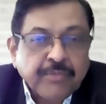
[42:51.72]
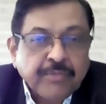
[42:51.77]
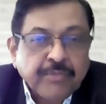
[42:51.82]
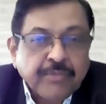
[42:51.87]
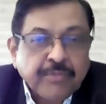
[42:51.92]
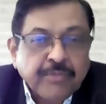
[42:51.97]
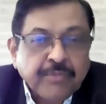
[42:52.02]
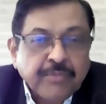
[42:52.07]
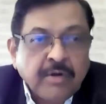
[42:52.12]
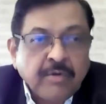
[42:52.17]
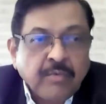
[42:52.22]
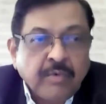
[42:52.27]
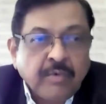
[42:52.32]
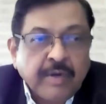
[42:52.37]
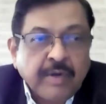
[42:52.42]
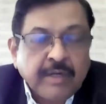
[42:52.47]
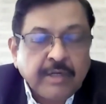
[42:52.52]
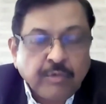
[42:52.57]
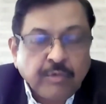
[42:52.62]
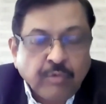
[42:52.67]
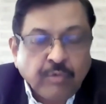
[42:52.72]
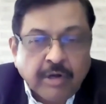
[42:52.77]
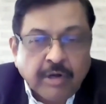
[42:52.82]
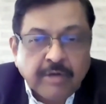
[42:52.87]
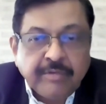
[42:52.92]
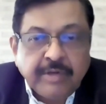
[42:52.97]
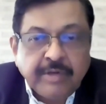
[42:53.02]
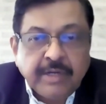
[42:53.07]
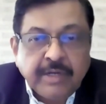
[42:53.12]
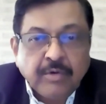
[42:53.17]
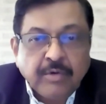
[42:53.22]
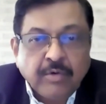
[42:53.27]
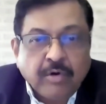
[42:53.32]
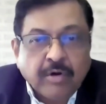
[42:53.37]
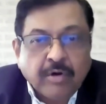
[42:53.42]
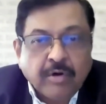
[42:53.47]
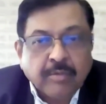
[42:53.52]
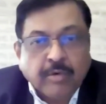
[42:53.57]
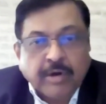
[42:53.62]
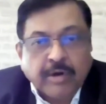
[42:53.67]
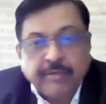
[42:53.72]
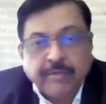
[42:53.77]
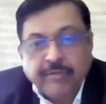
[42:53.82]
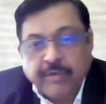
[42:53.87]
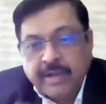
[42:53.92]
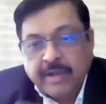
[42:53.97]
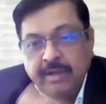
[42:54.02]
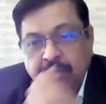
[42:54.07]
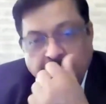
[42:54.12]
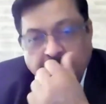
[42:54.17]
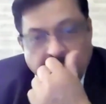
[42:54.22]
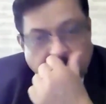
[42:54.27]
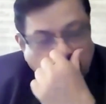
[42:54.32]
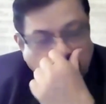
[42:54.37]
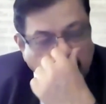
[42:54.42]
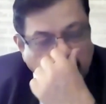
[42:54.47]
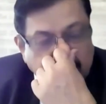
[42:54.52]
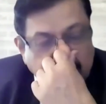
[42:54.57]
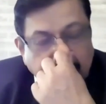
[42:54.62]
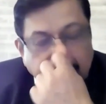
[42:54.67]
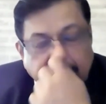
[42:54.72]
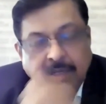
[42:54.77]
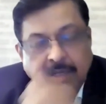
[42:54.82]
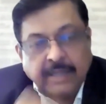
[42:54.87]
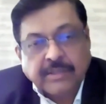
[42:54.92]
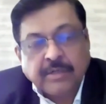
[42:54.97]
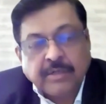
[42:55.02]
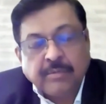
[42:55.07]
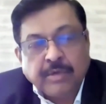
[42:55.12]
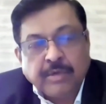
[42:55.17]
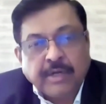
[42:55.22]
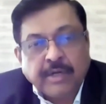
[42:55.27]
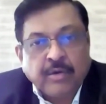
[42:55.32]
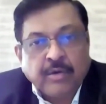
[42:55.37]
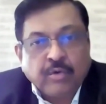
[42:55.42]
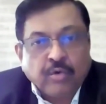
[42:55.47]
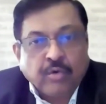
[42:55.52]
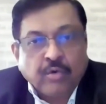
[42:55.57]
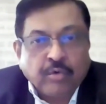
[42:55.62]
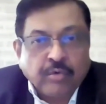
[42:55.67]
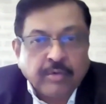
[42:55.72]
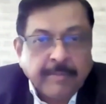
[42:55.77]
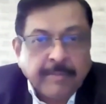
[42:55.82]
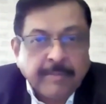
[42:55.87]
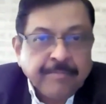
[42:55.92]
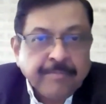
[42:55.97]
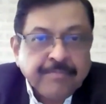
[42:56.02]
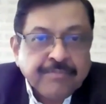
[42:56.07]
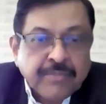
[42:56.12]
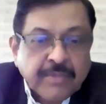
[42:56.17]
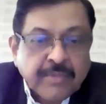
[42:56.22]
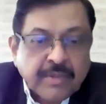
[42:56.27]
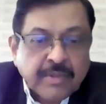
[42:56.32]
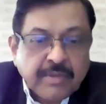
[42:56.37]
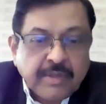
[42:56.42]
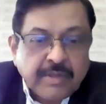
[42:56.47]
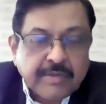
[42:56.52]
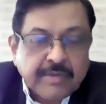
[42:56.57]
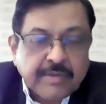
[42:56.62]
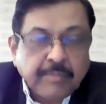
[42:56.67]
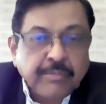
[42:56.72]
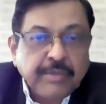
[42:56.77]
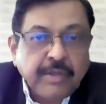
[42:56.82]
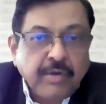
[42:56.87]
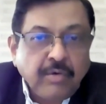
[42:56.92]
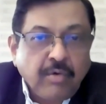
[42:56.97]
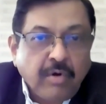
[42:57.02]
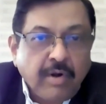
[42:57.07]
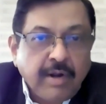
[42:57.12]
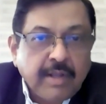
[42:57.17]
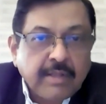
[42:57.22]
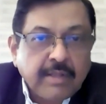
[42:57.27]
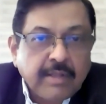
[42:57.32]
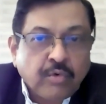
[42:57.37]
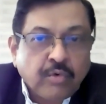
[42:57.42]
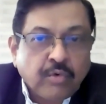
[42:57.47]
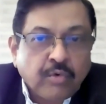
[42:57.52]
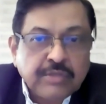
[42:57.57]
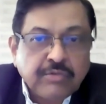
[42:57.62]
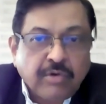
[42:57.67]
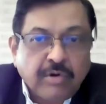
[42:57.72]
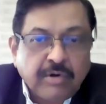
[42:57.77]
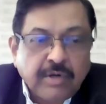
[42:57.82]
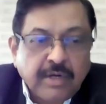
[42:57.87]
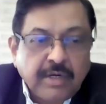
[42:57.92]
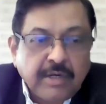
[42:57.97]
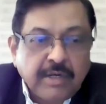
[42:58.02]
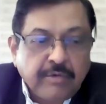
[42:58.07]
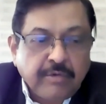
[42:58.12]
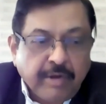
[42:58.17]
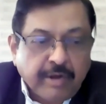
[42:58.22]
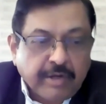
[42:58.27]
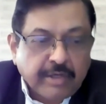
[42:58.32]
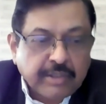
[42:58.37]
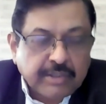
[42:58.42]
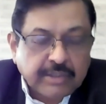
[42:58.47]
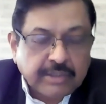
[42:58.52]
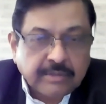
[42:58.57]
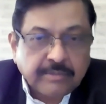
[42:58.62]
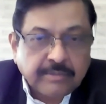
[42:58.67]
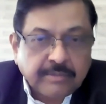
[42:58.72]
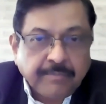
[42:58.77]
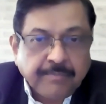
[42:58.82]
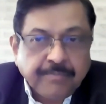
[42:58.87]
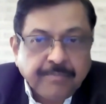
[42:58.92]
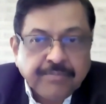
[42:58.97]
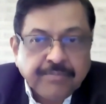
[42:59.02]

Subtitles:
while evolving or modifying or revising the National Building Code, there is something called as a horizontal evacuation.